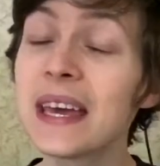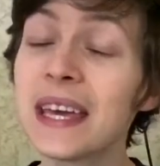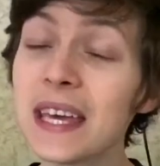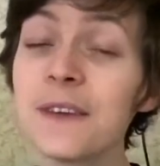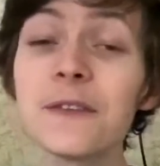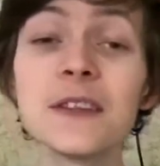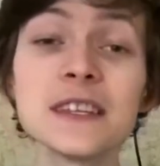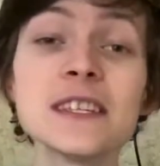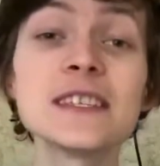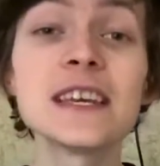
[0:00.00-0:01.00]
if
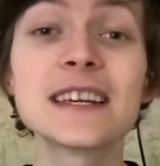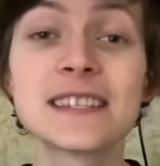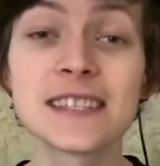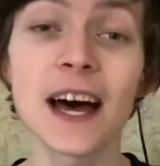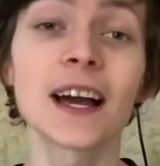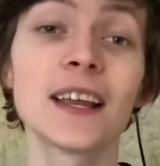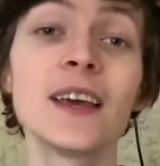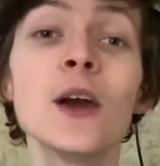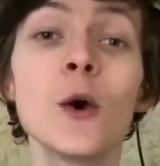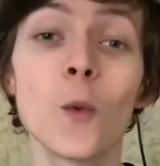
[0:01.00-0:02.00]
this is
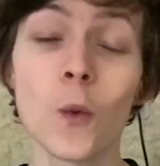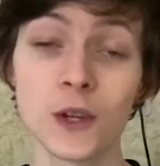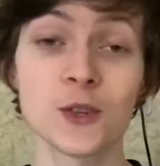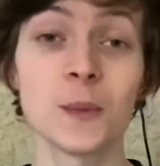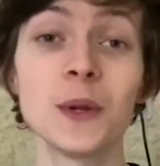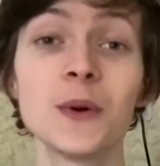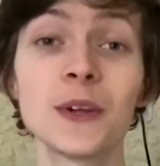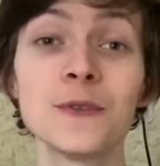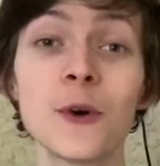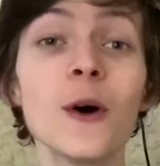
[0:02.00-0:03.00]
exactly what you've been
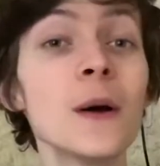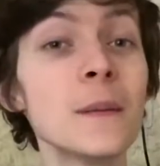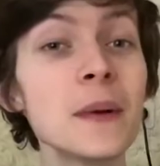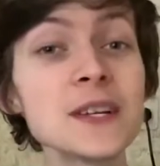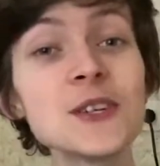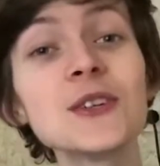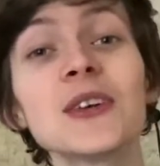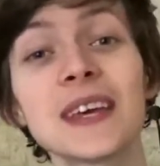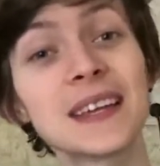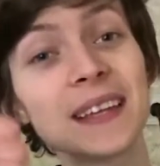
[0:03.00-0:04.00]
looking for, make sure to
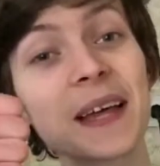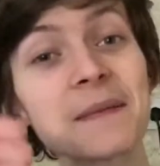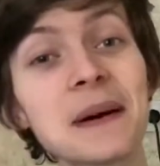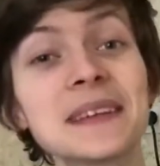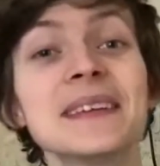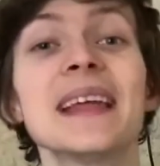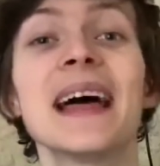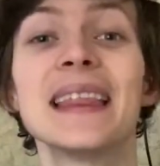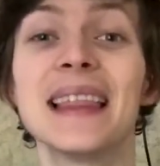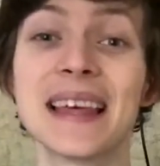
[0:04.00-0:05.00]
hit the like button
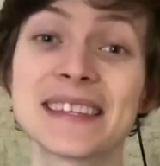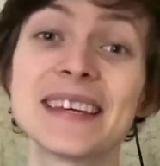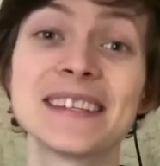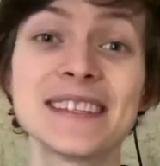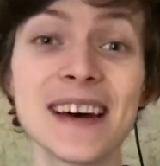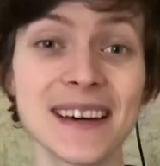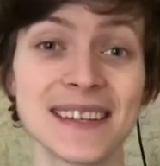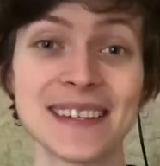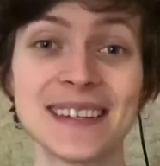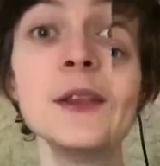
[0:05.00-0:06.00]
and let's get
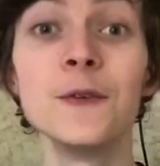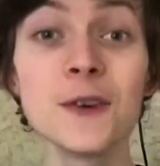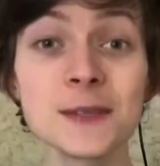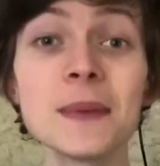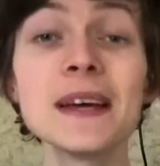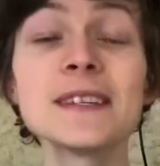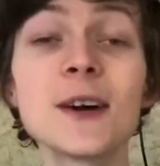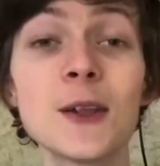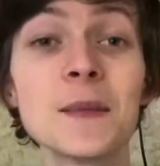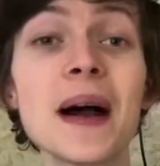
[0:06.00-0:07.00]
started. The first place
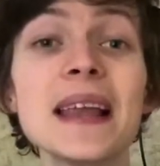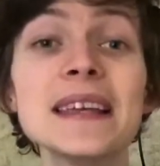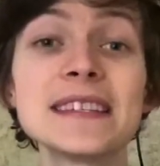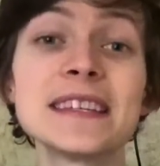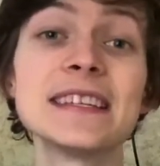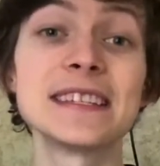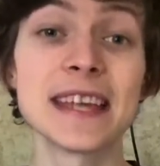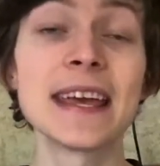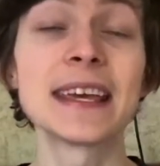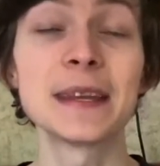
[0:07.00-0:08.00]
on my list is
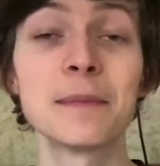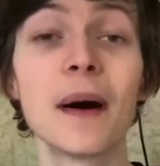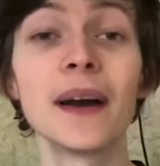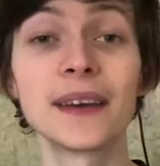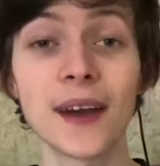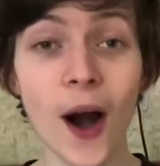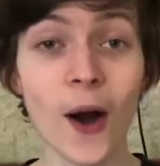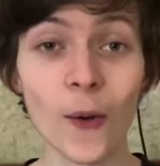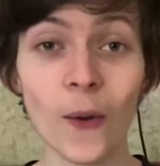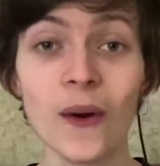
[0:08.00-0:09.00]
taken by
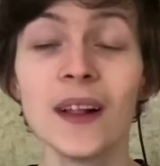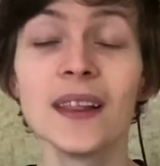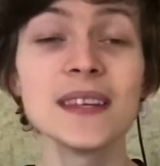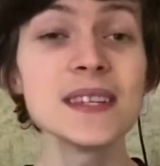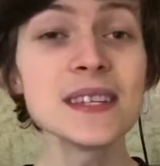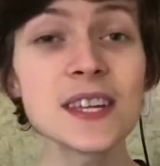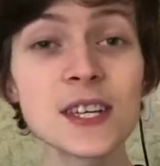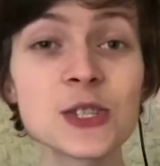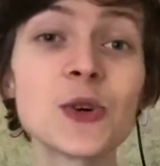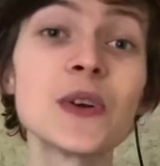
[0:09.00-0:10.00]
Cargo. This is a
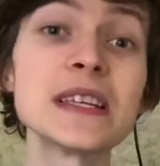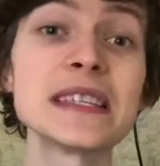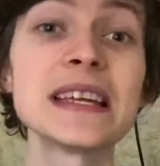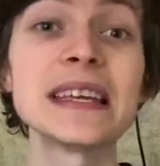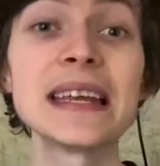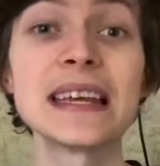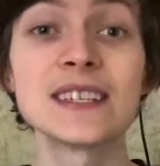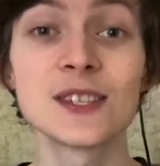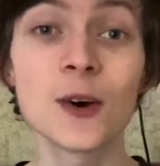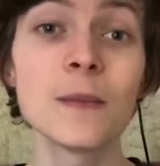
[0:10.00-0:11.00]
story set in a
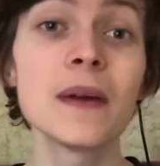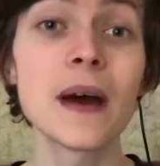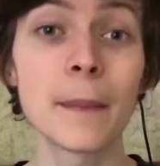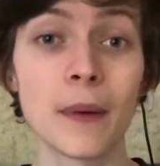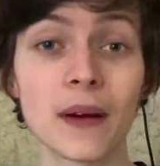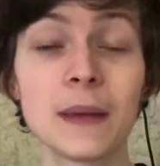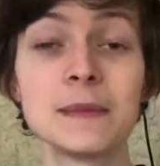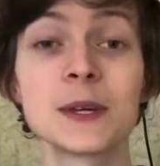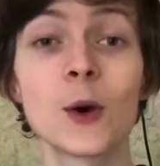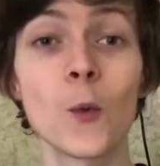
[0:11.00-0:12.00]
zombie
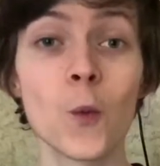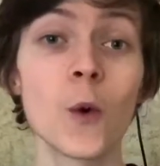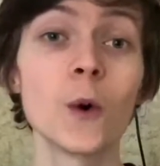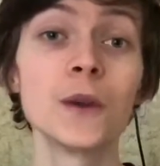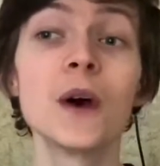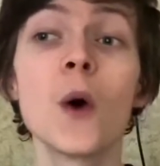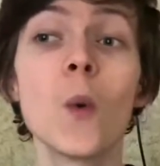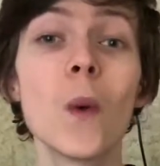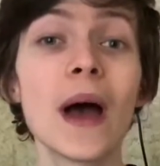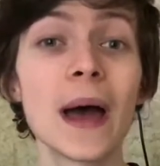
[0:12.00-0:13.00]
apocalyptic world
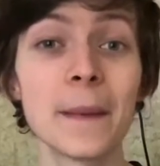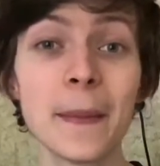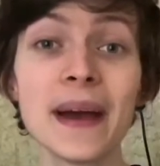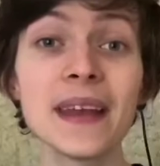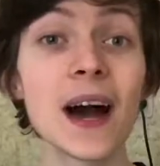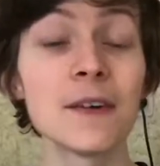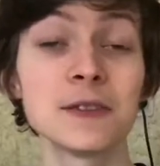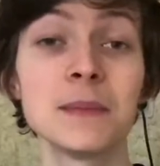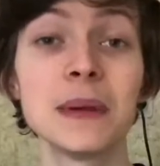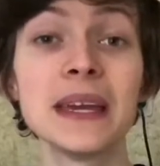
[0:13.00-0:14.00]
where a man,
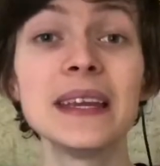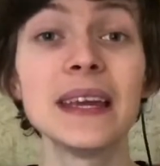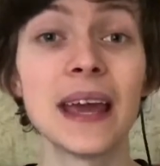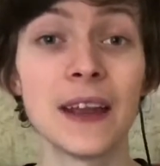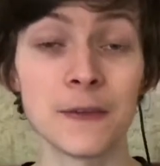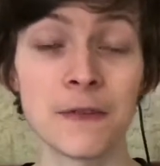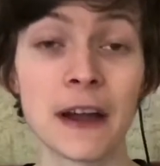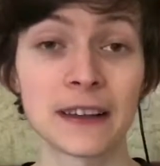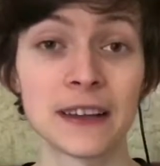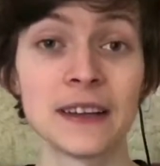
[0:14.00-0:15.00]
after being
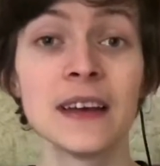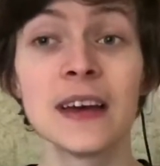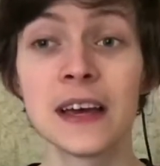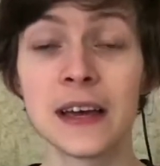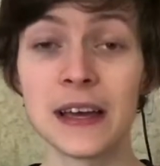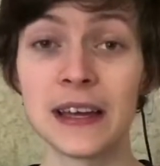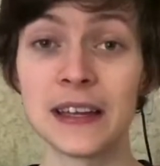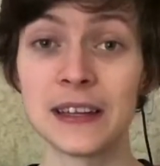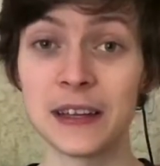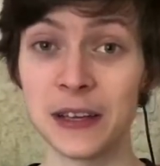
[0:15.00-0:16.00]
infected
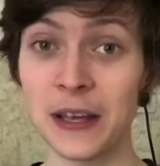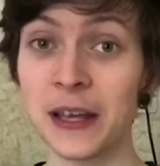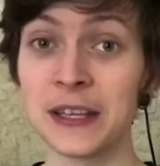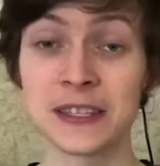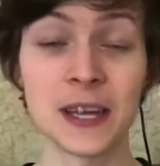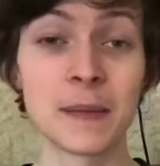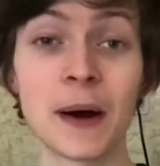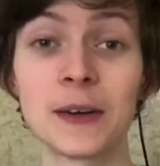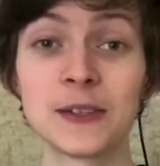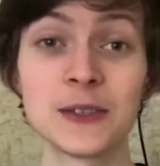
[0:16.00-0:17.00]
and is
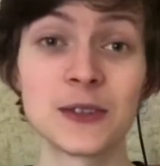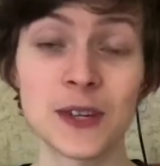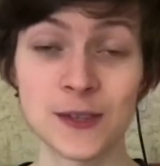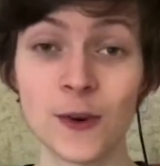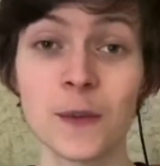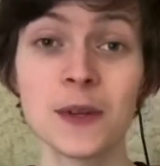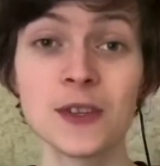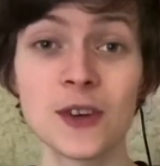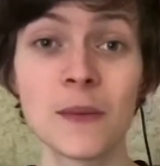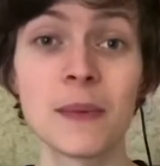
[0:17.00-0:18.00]
about to transform into a
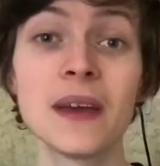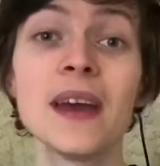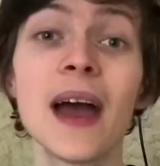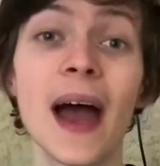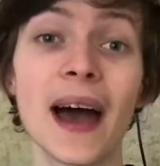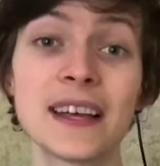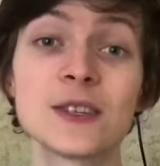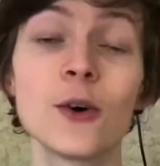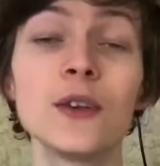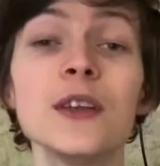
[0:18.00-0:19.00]
zombie, has
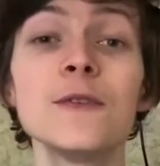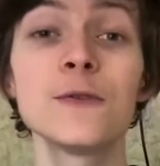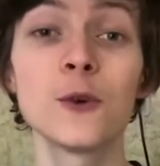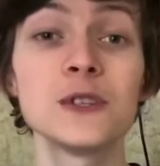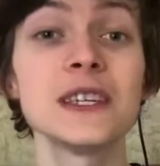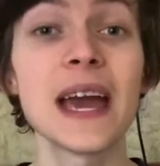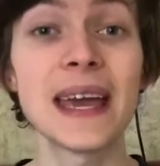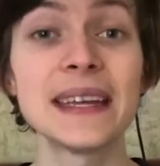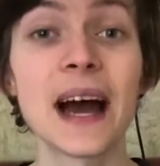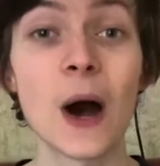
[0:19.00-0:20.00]
only
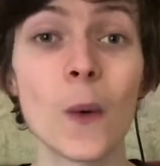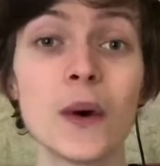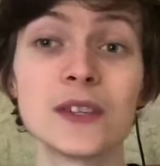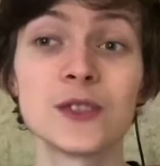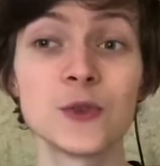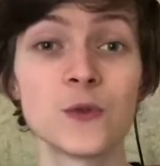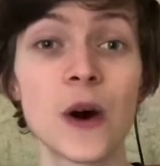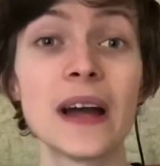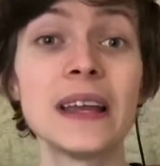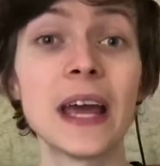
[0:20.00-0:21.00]
forty-eight hours to
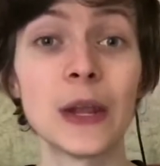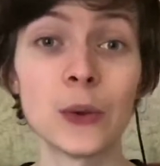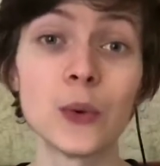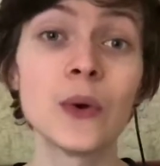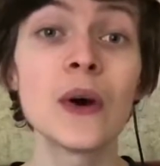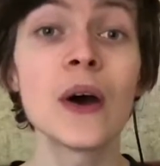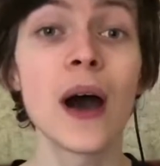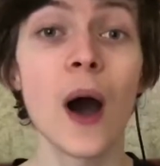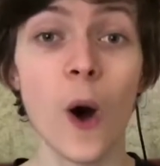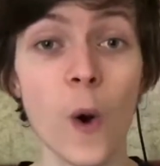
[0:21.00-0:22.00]
find a new
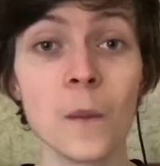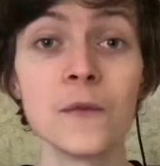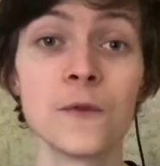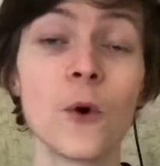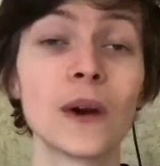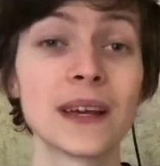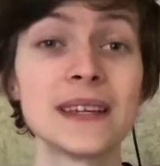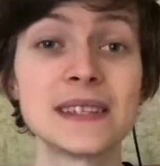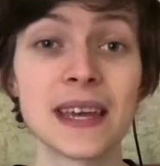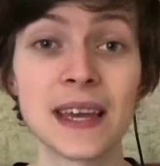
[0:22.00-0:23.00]
home for
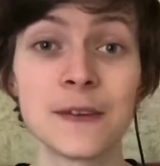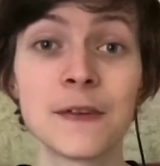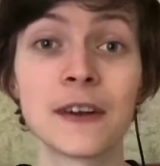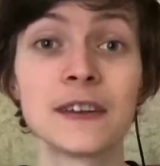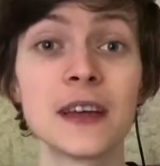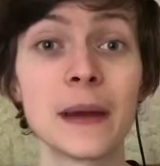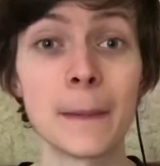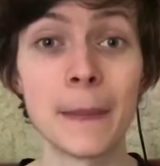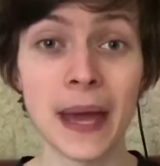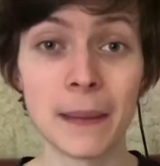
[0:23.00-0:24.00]
his infant
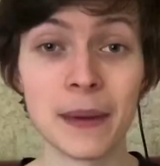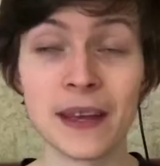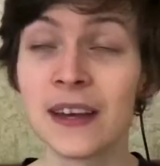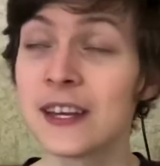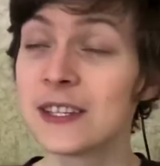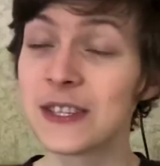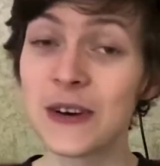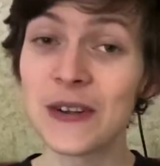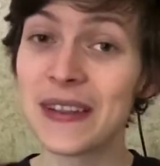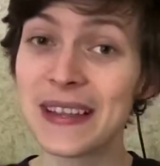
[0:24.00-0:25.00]
baby.
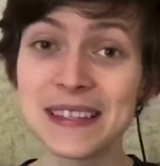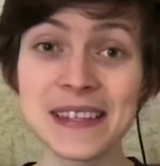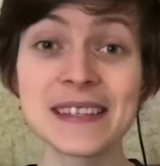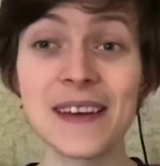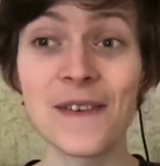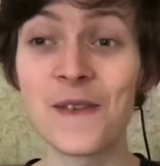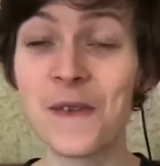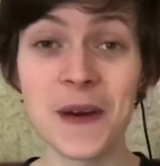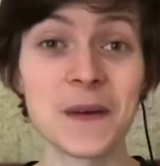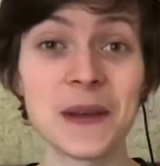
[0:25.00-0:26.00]
So this is
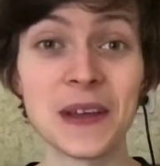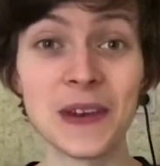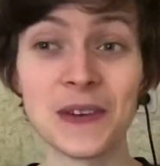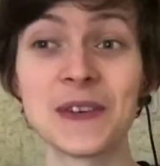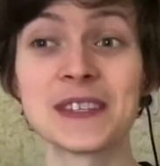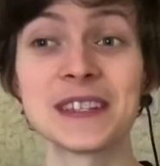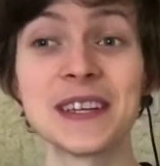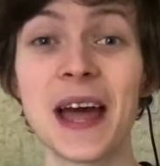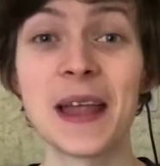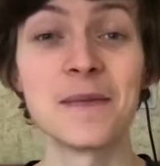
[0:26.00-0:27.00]
very
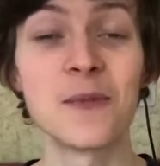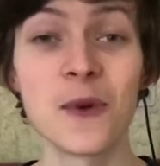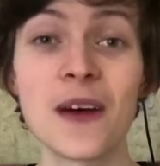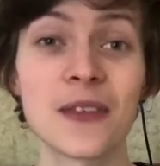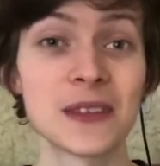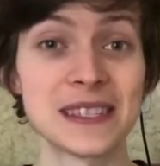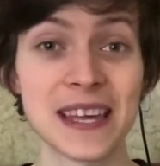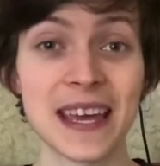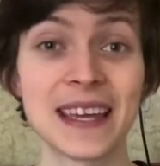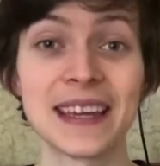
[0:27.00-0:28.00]
interesting and
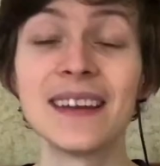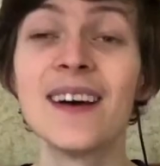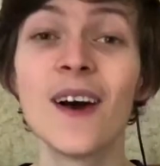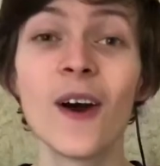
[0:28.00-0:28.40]
breathtaking